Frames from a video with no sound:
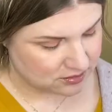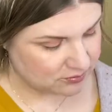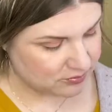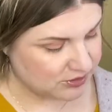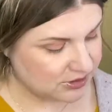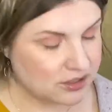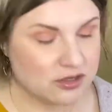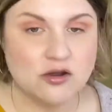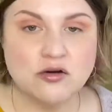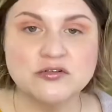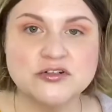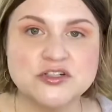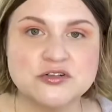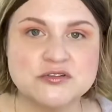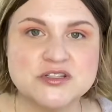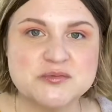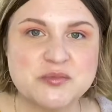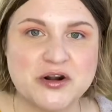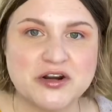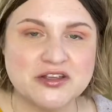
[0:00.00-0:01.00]
gonna go into a
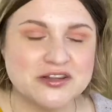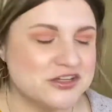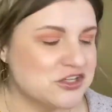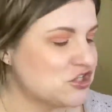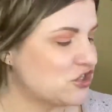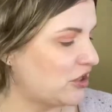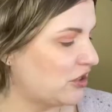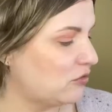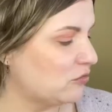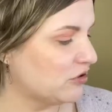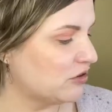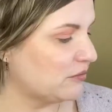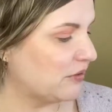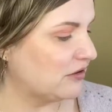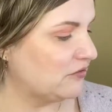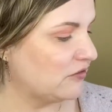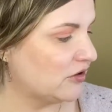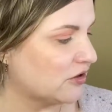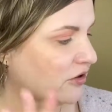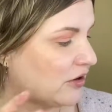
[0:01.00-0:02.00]
sparkly shade with my
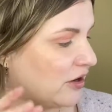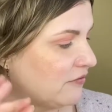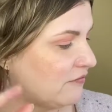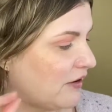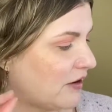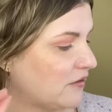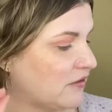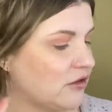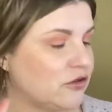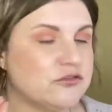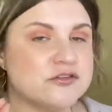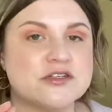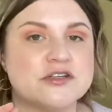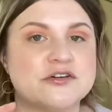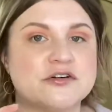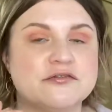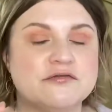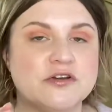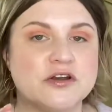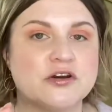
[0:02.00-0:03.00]
finger. I find that using your
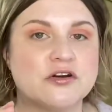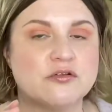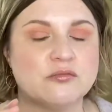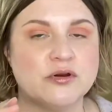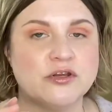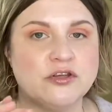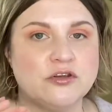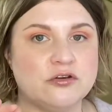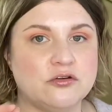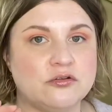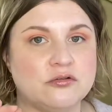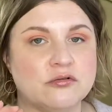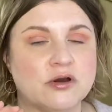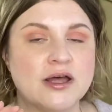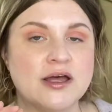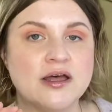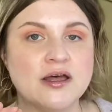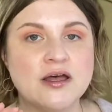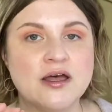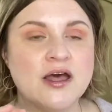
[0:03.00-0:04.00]
finger when you
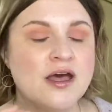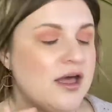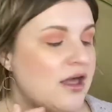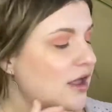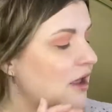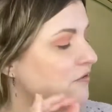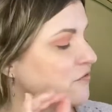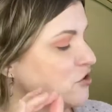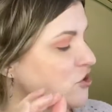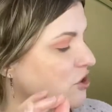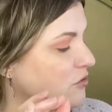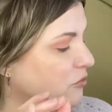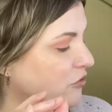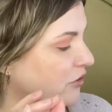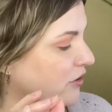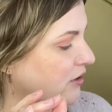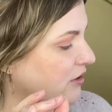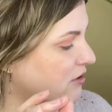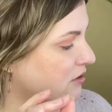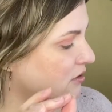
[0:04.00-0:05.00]
have
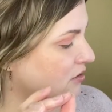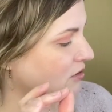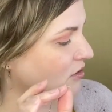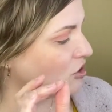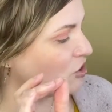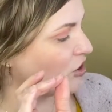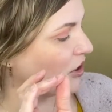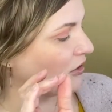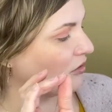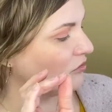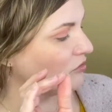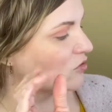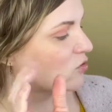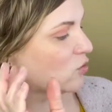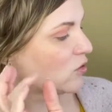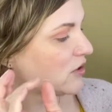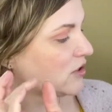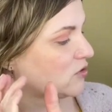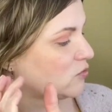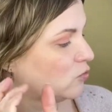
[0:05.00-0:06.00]
shimmery shadows
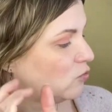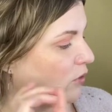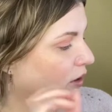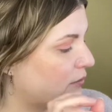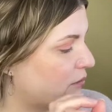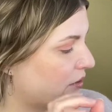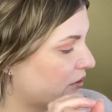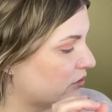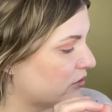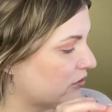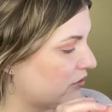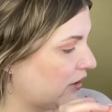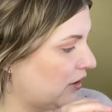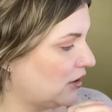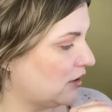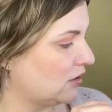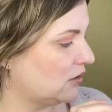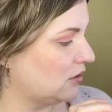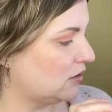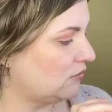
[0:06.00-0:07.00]
works way better
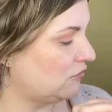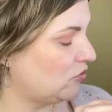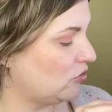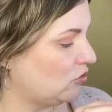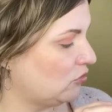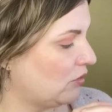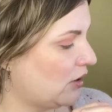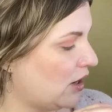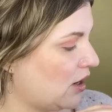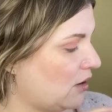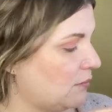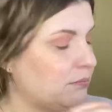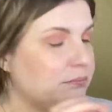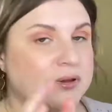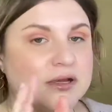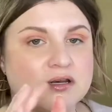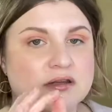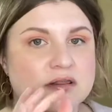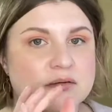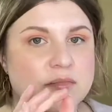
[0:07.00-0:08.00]
than if you
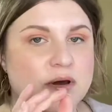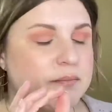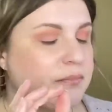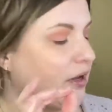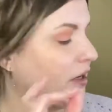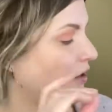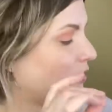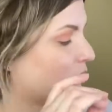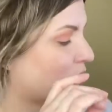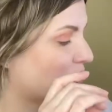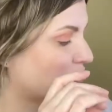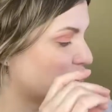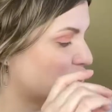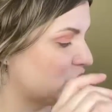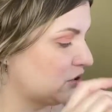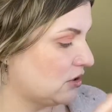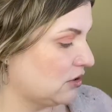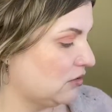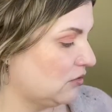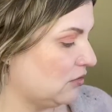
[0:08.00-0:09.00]
picked them up on a brush.
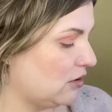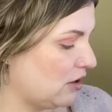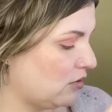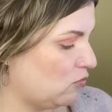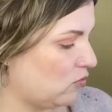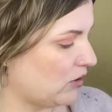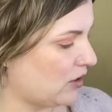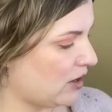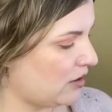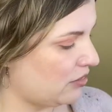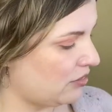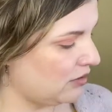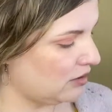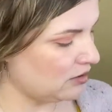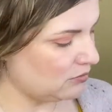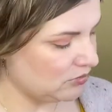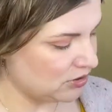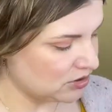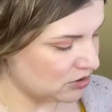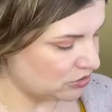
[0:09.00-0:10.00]
So what I think I'm
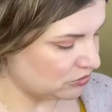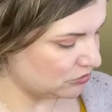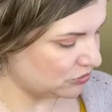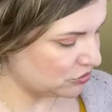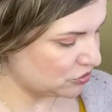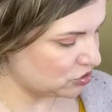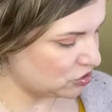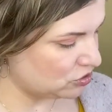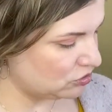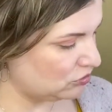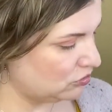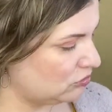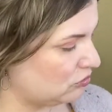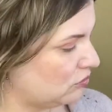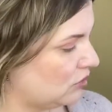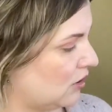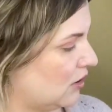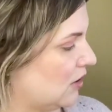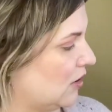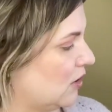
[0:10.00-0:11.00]
gonna do, there's two
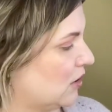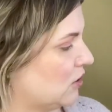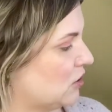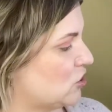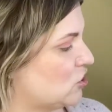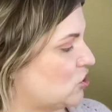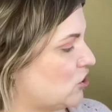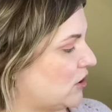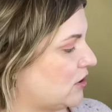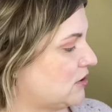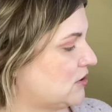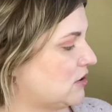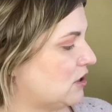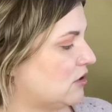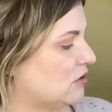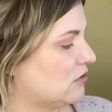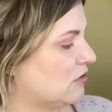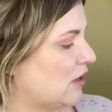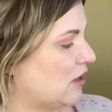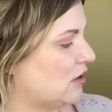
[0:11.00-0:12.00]
shades here
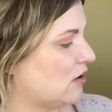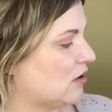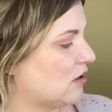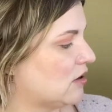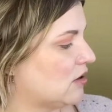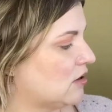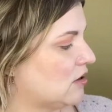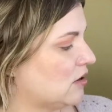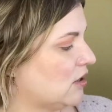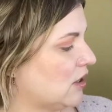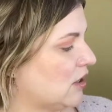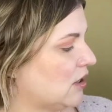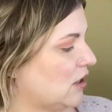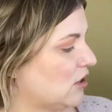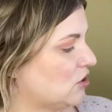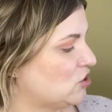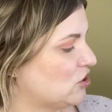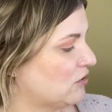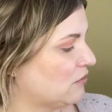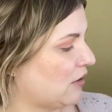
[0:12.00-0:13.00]
that are
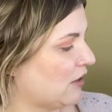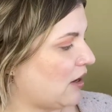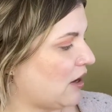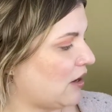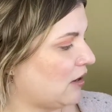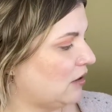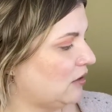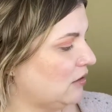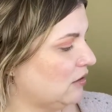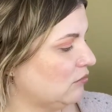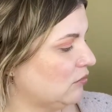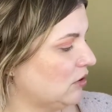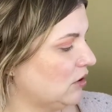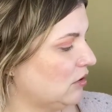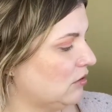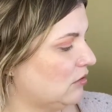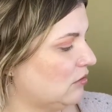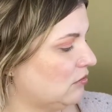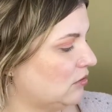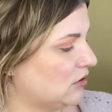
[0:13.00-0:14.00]
catching my eye. I think I'm
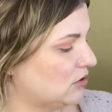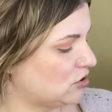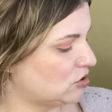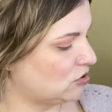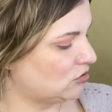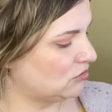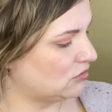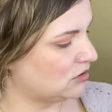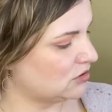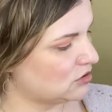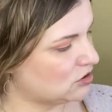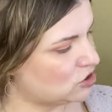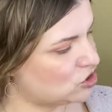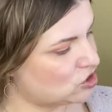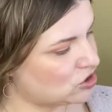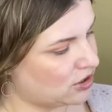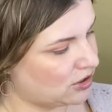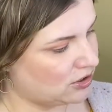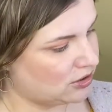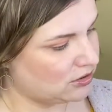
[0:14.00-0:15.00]
gonna go into this
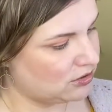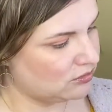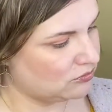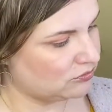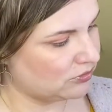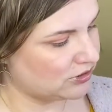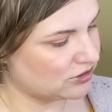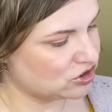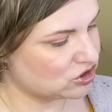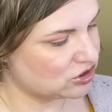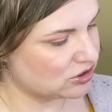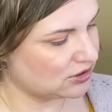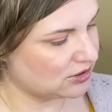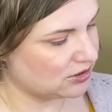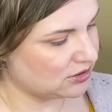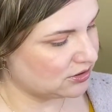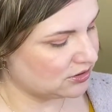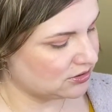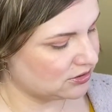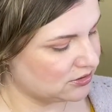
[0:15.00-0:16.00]
shade, which
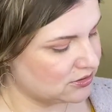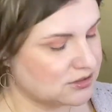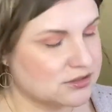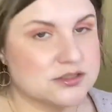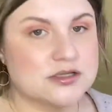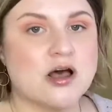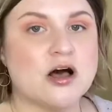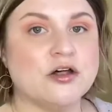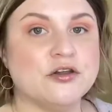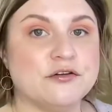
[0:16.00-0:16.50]
is called